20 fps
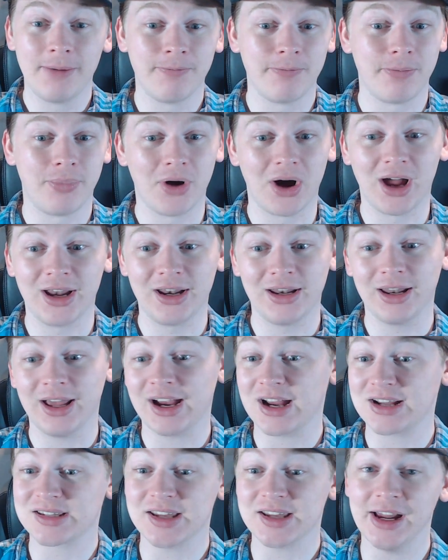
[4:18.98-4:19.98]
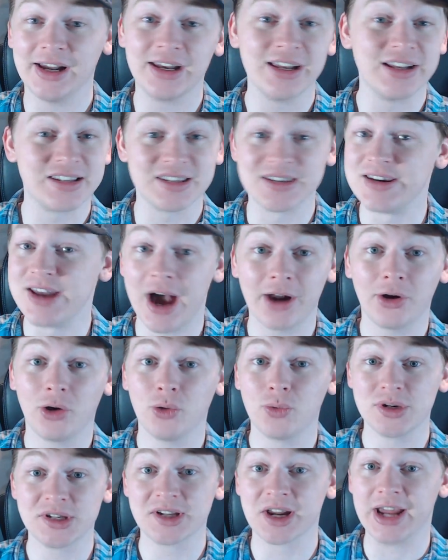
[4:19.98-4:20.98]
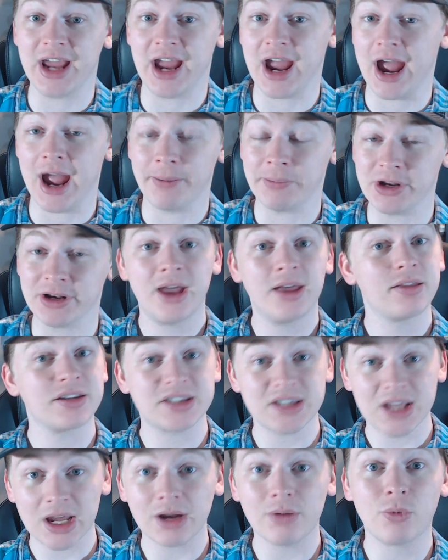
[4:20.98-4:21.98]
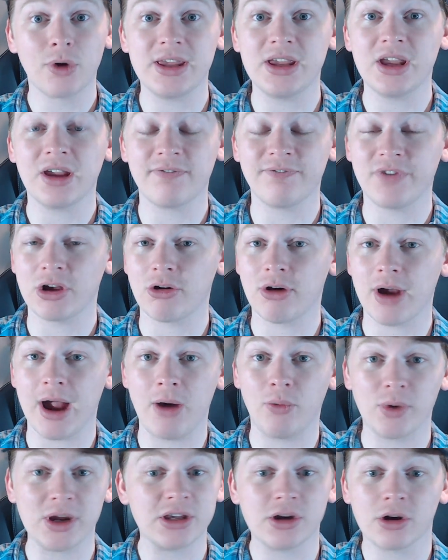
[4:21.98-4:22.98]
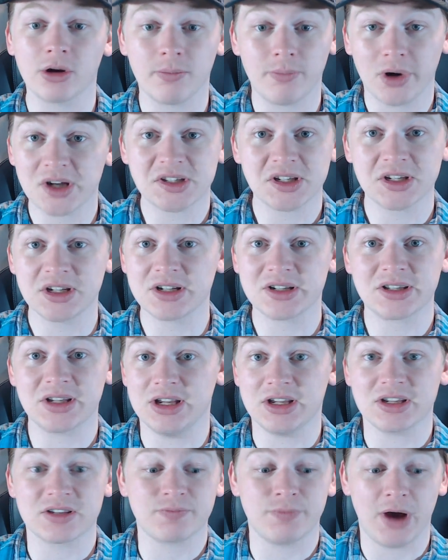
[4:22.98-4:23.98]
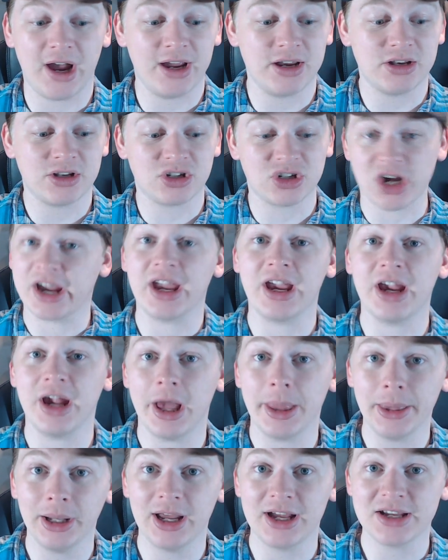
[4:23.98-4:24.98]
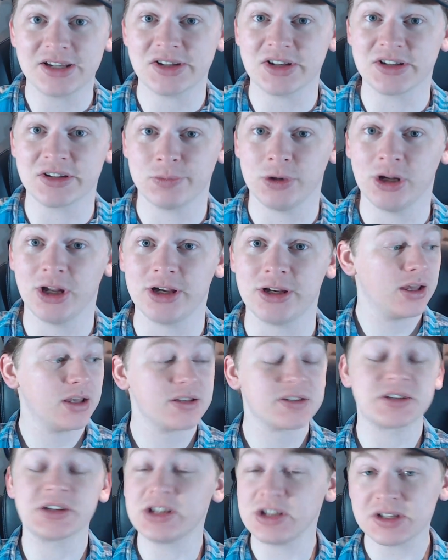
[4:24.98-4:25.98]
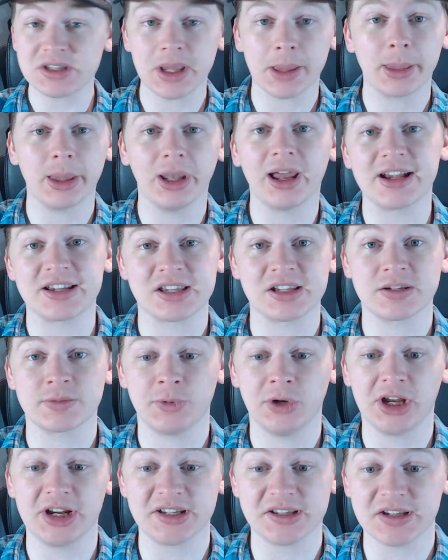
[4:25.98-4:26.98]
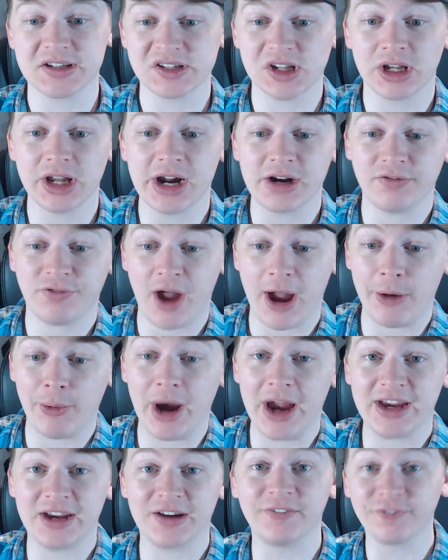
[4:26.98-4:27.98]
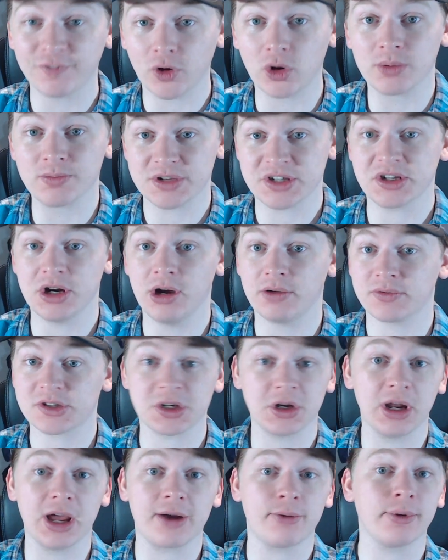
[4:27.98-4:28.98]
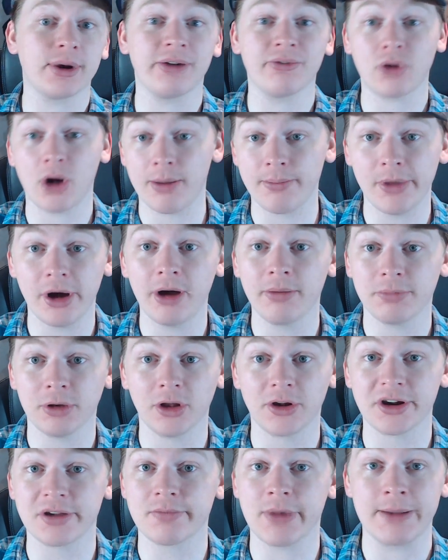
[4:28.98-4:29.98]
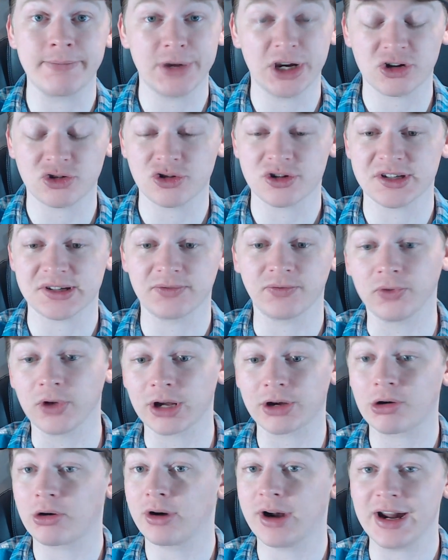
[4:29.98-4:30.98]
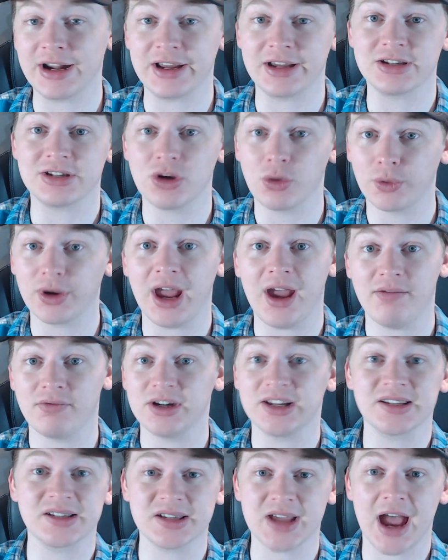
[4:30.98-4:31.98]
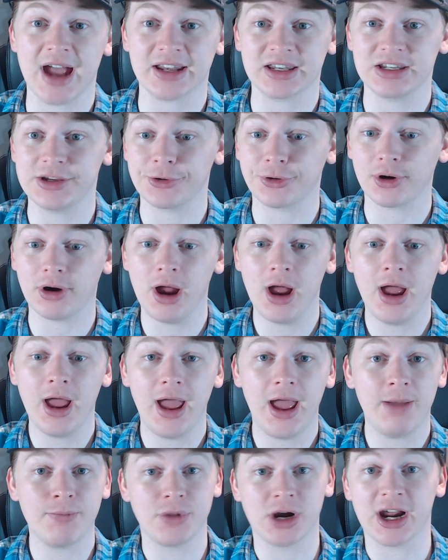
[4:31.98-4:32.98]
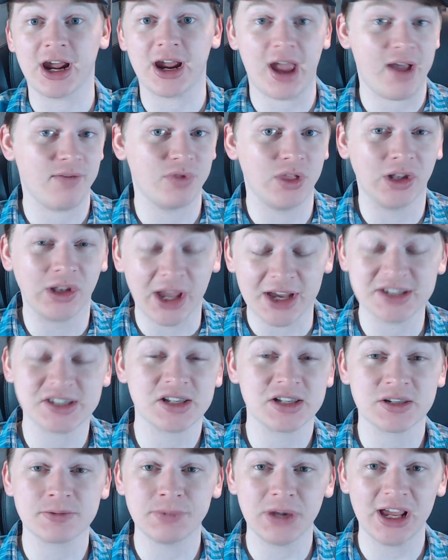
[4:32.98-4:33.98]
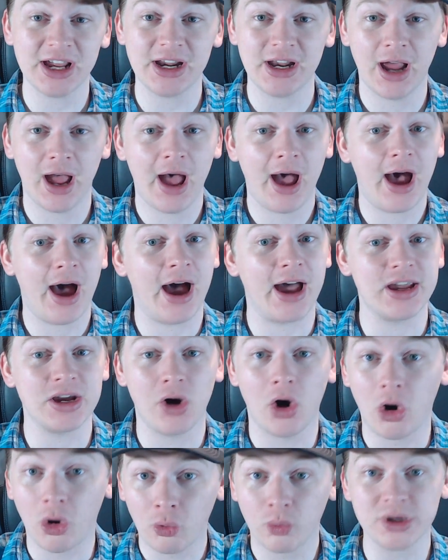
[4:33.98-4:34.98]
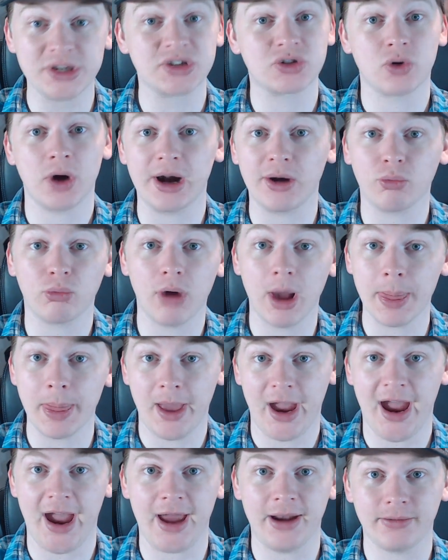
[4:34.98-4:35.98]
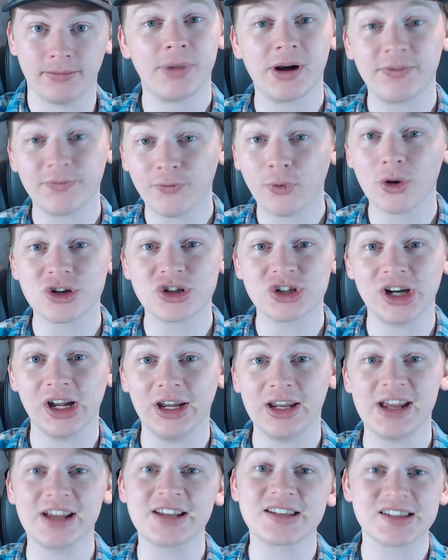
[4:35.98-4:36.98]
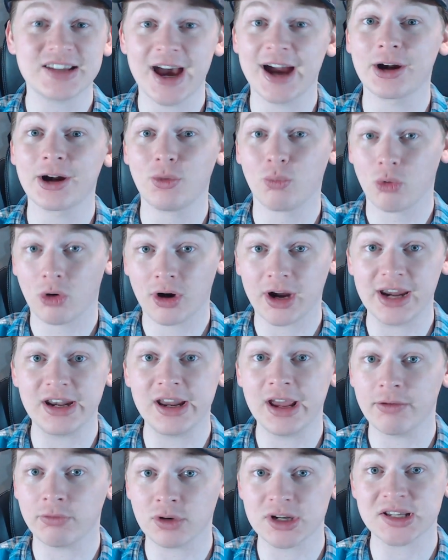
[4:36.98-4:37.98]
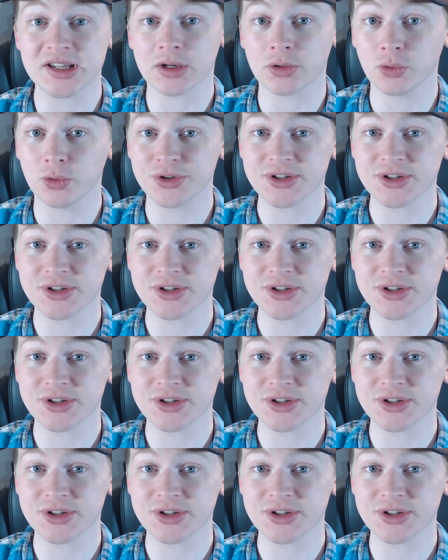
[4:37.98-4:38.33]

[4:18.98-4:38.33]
but like I said, it's not always going to happen. The second way you can figure out what year a bus is by checking out the license plate. So using the license plates is a lot of how I confirm stuff. So like whenever I'm uploading my pictures to Flickr and I don't have an exact year, but I have the license plate, I always try to run that. But unfortunately, it's not going to work in every single